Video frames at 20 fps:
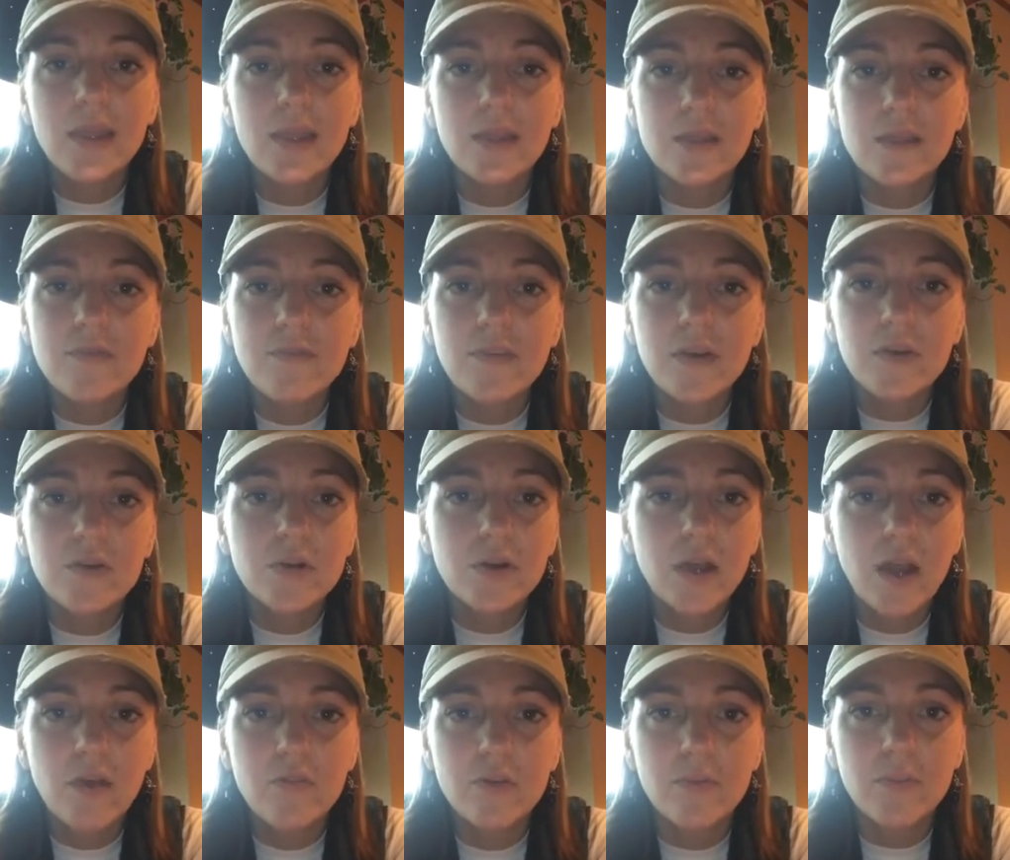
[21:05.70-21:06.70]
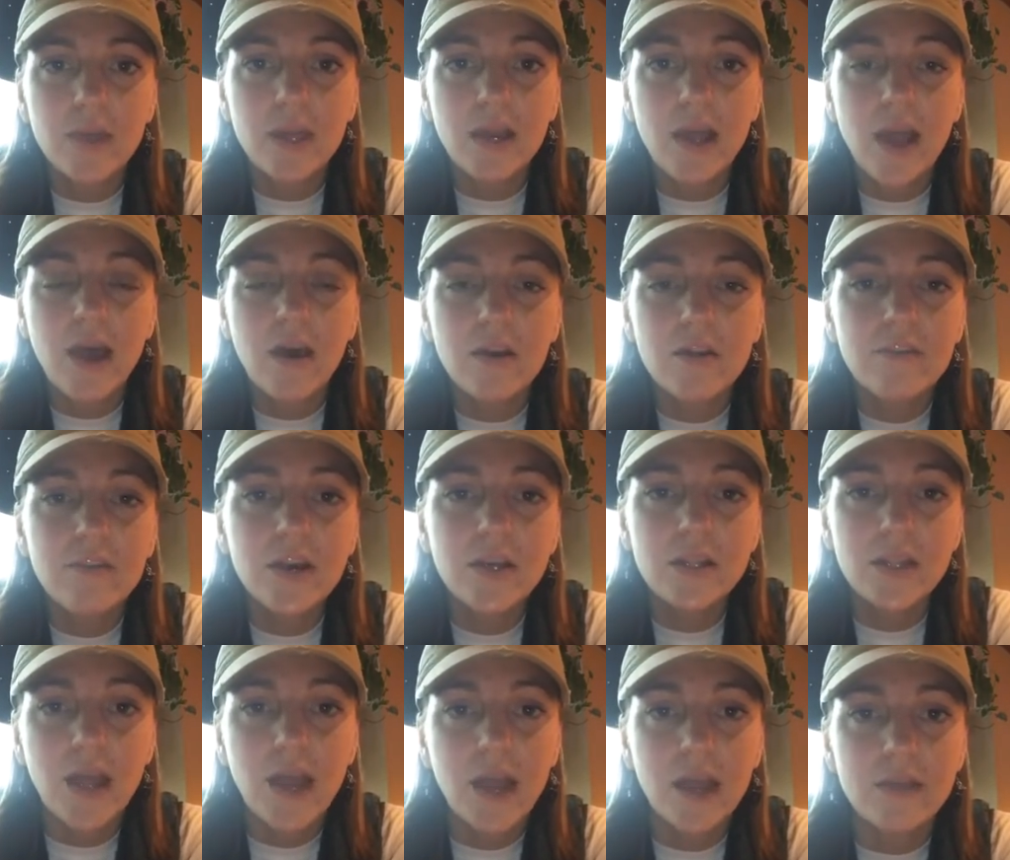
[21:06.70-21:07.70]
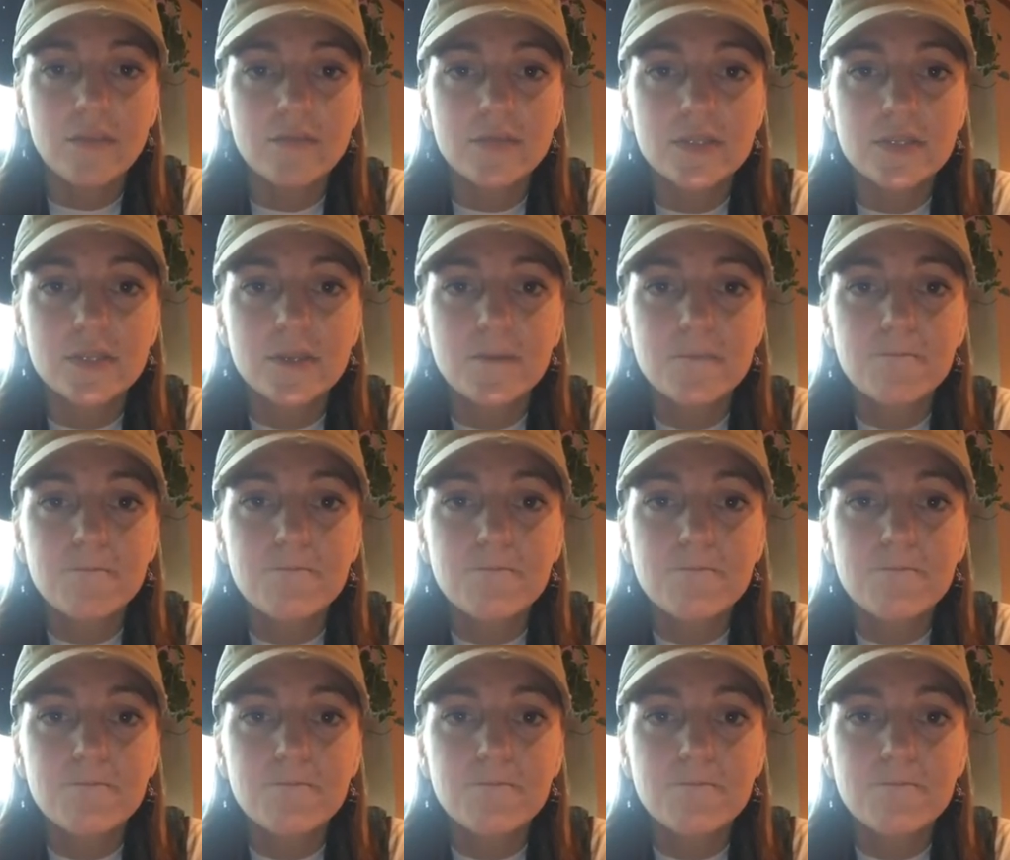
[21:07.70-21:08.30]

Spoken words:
Get the federal government out of our lives,